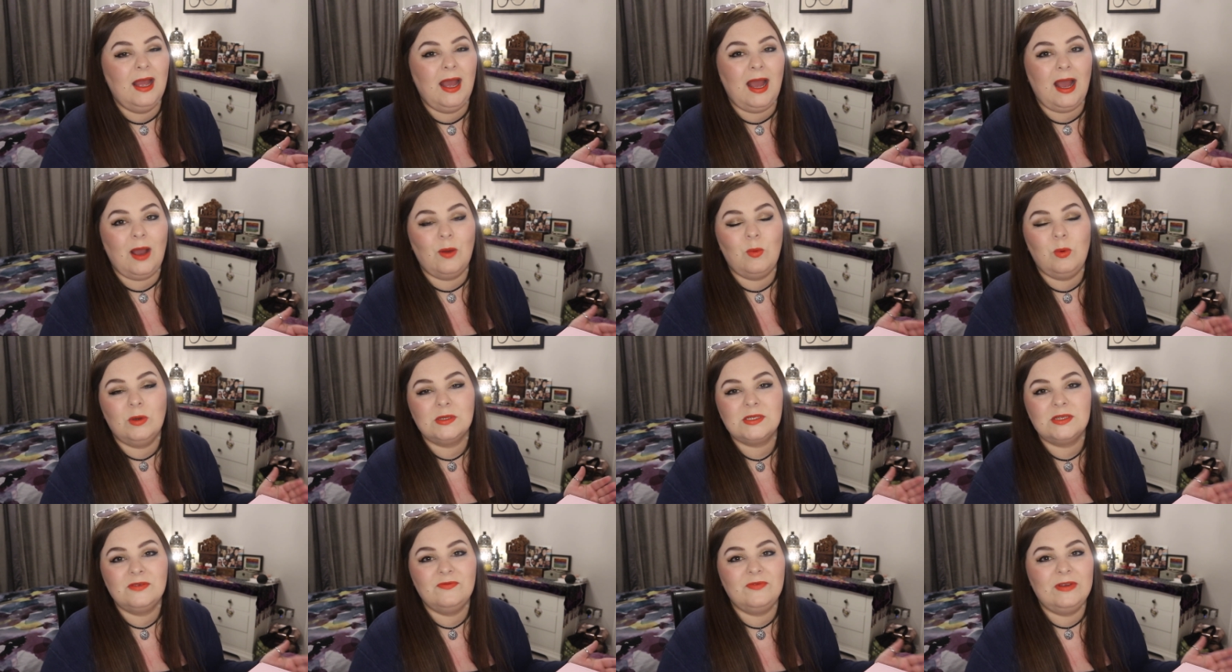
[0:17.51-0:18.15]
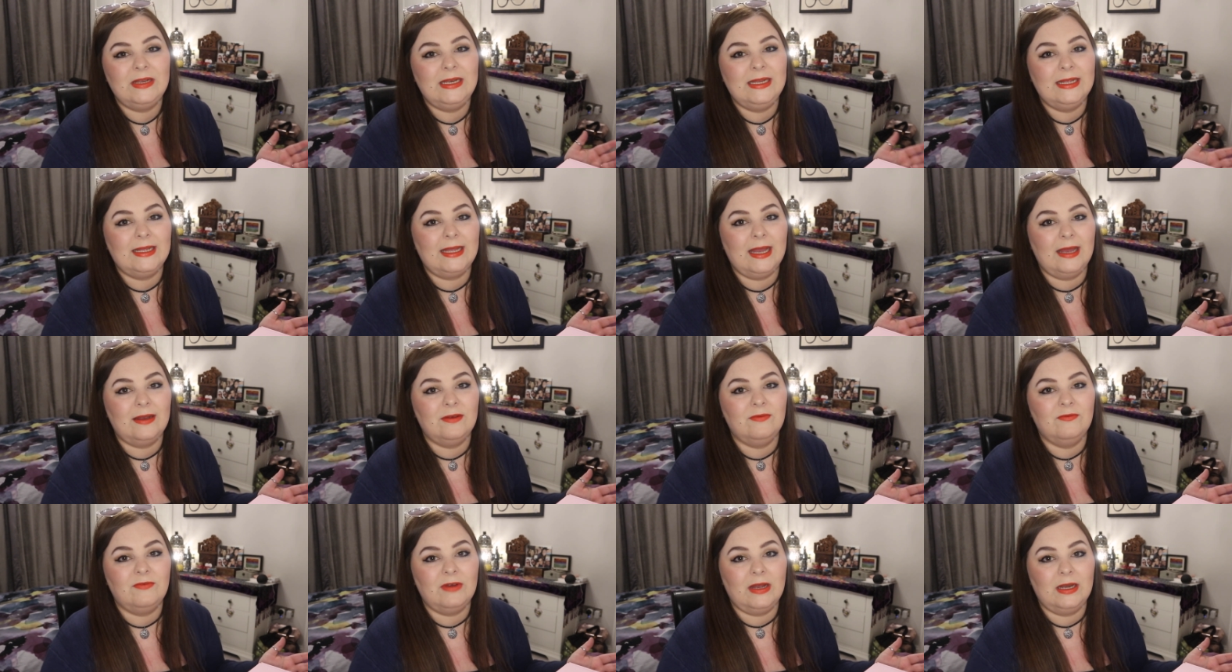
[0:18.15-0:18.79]
I wasn't really
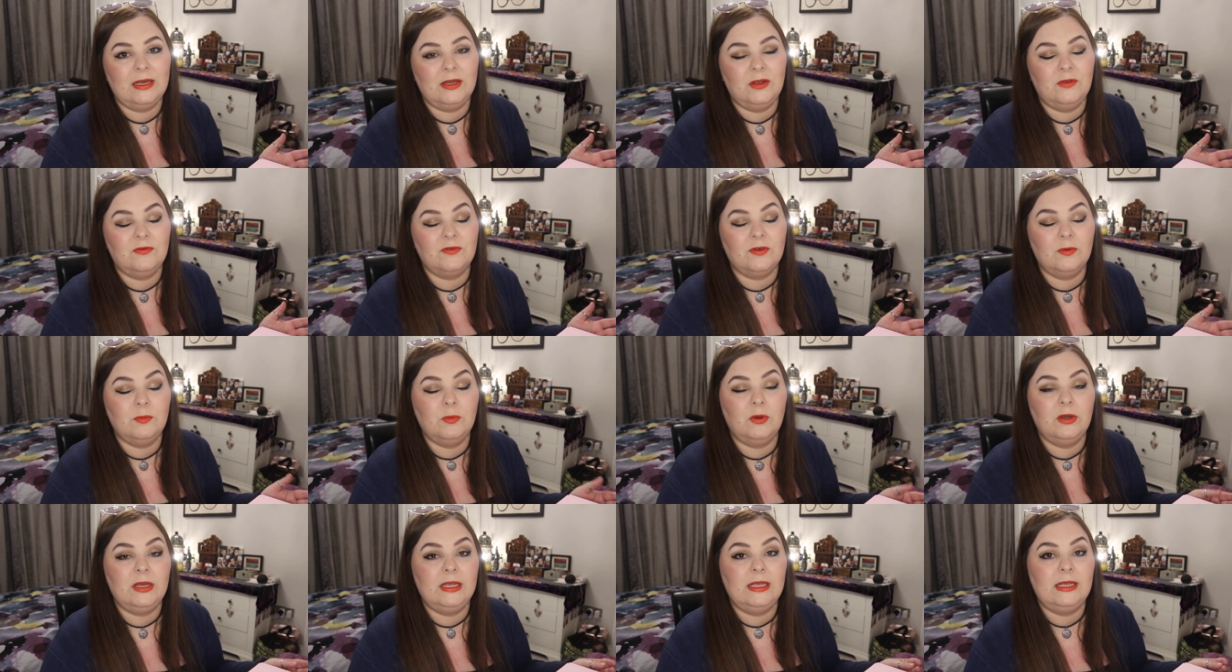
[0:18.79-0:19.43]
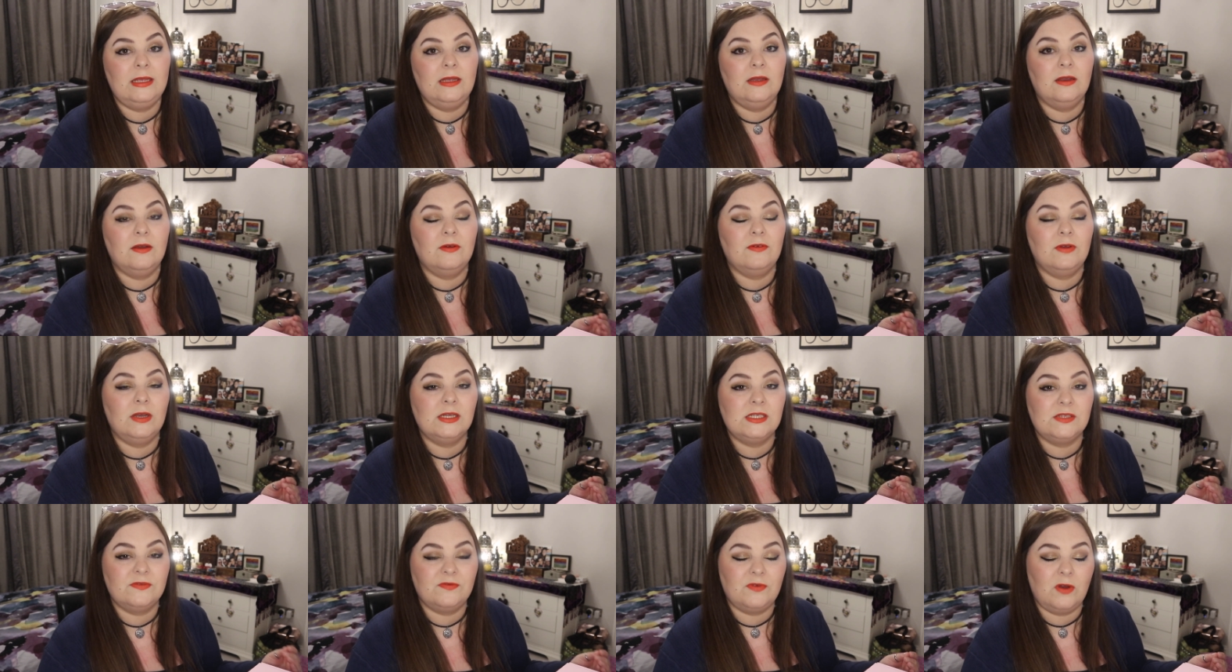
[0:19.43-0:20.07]
getting value for money
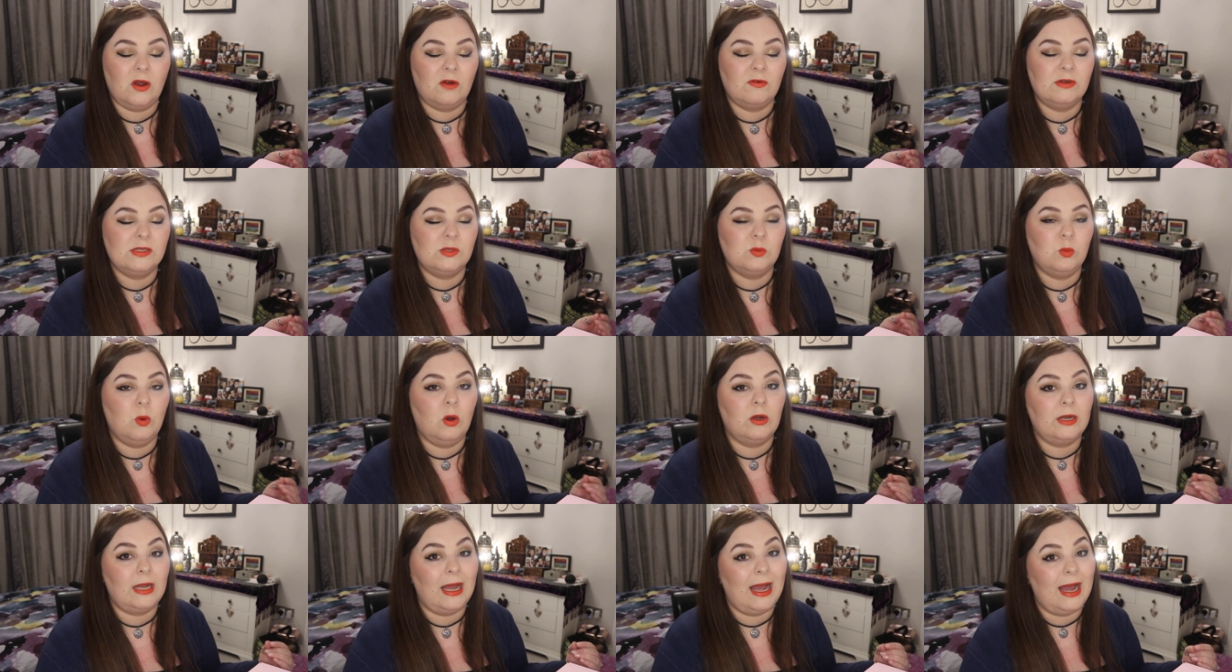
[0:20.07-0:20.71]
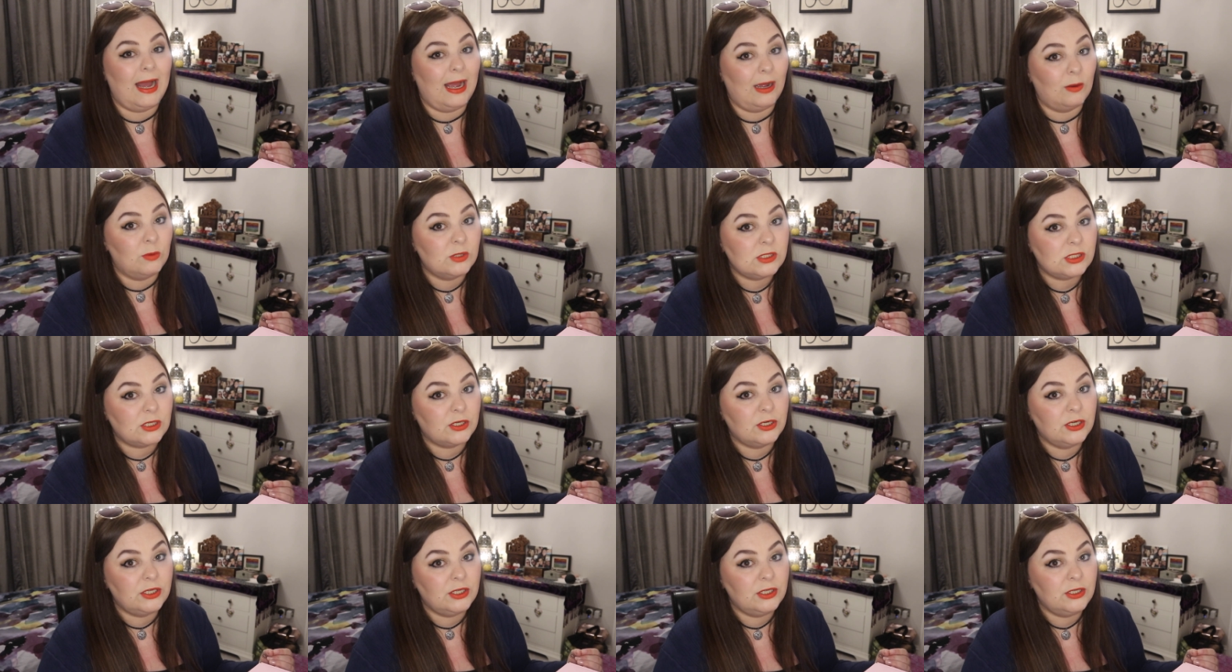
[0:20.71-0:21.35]
as far as what I was
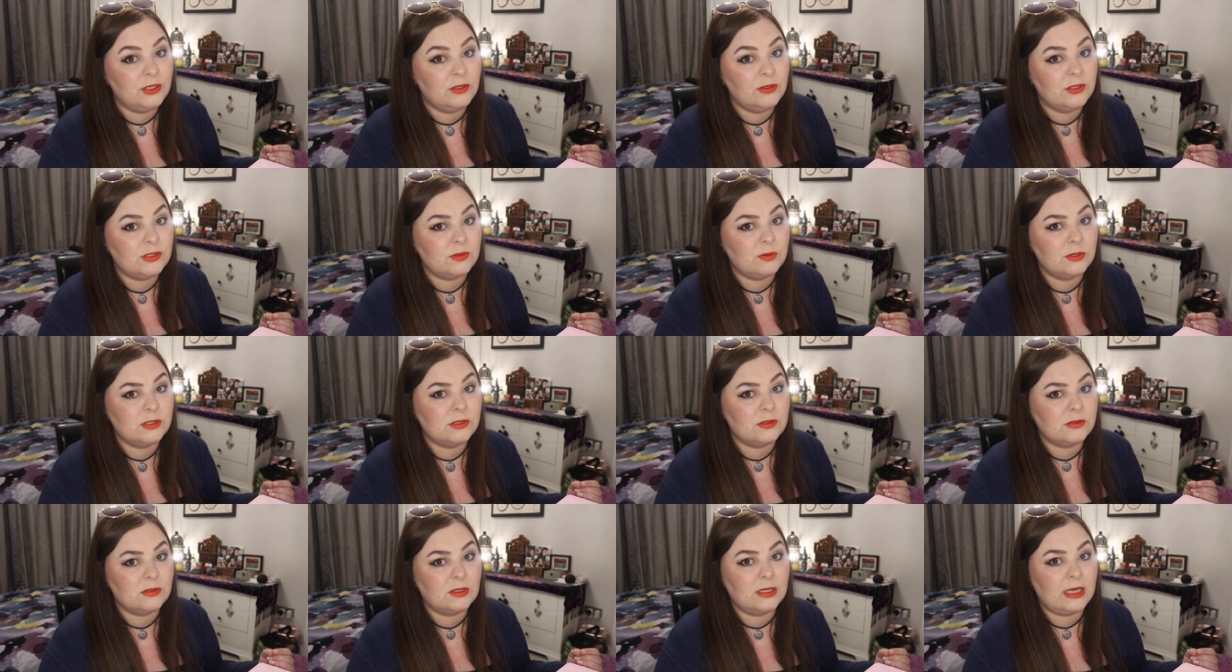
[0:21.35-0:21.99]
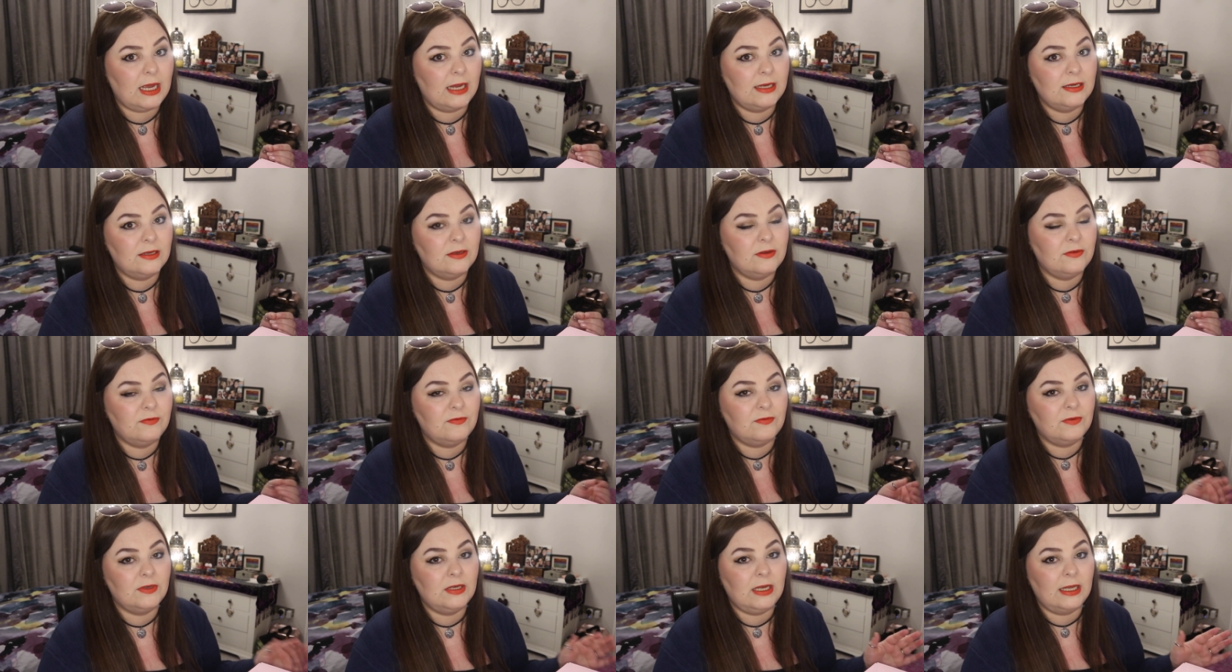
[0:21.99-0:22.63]
going to use was kind of
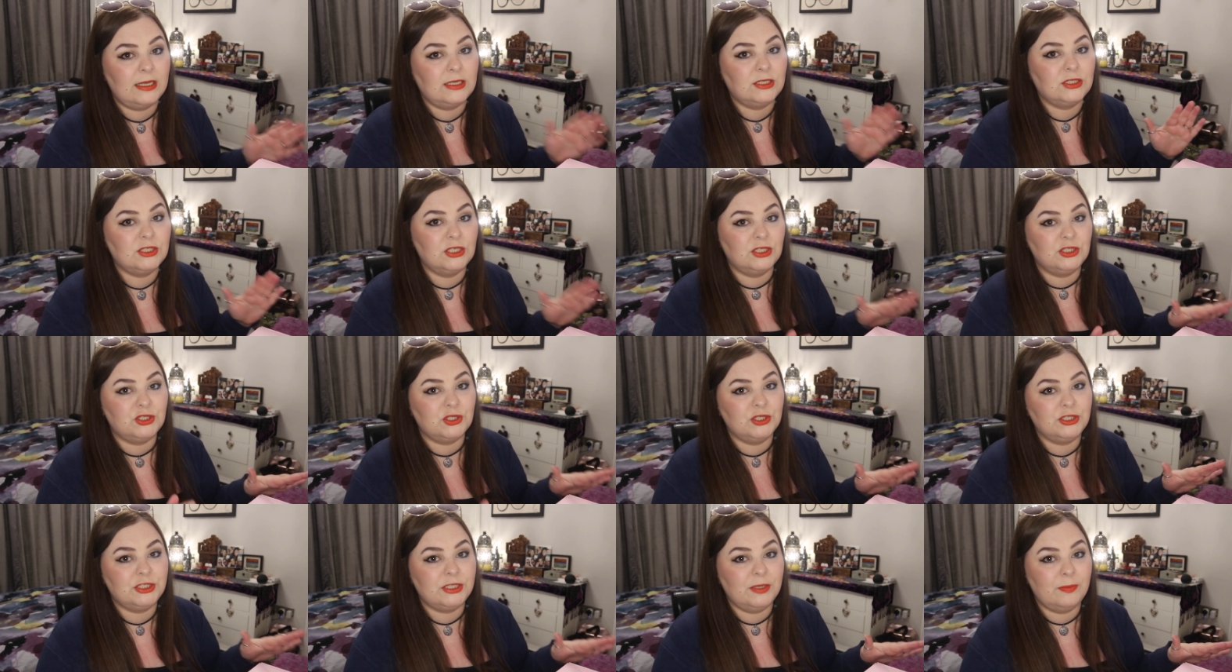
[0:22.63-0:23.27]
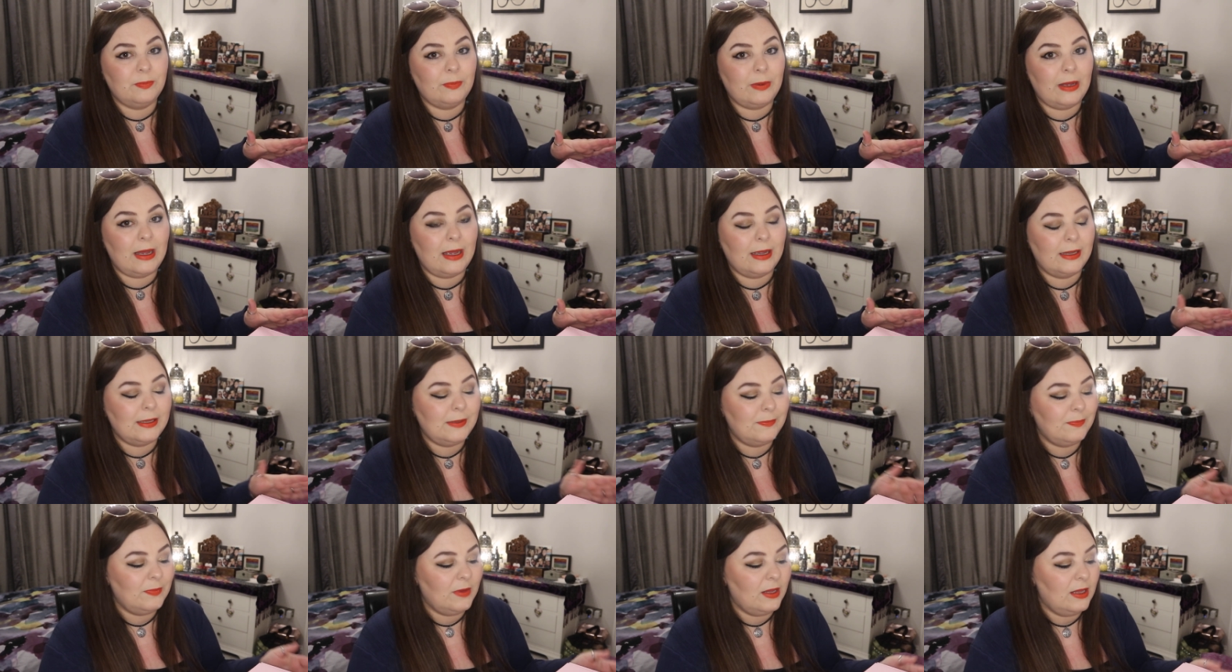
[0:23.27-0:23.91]
like to judge it by.